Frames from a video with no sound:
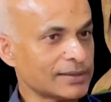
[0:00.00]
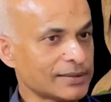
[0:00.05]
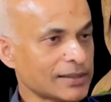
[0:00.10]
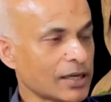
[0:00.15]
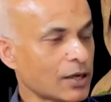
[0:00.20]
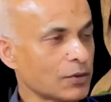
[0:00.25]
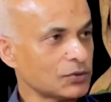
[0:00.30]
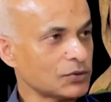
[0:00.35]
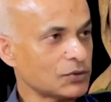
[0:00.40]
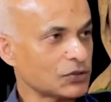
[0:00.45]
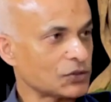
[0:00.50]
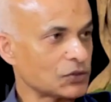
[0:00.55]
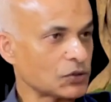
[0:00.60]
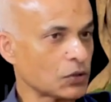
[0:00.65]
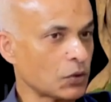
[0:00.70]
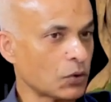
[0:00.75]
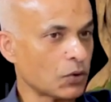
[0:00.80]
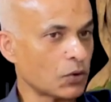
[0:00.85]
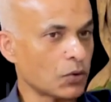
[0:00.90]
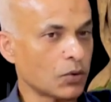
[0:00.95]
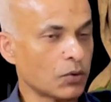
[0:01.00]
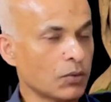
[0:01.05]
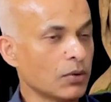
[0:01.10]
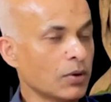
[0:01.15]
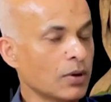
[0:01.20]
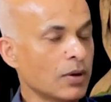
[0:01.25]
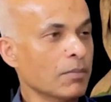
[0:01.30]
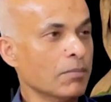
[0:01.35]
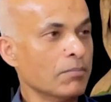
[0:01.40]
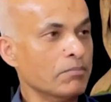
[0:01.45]
they sound
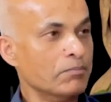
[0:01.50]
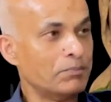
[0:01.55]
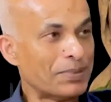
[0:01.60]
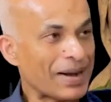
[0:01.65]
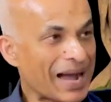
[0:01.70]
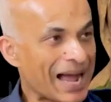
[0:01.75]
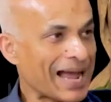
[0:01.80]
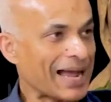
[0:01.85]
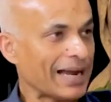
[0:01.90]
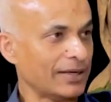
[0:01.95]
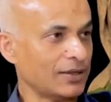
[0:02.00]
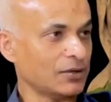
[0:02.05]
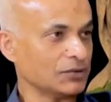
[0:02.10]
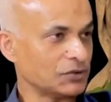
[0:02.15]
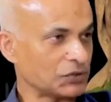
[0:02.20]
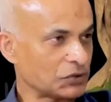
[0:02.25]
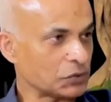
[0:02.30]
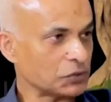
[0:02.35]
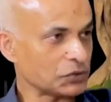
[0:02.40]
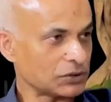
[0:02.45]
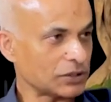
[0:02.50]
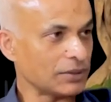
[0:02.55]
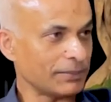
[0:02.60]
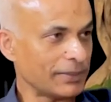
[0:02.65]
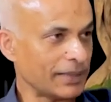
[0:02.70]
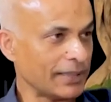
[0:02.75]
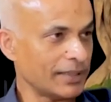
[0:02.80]
so bad on social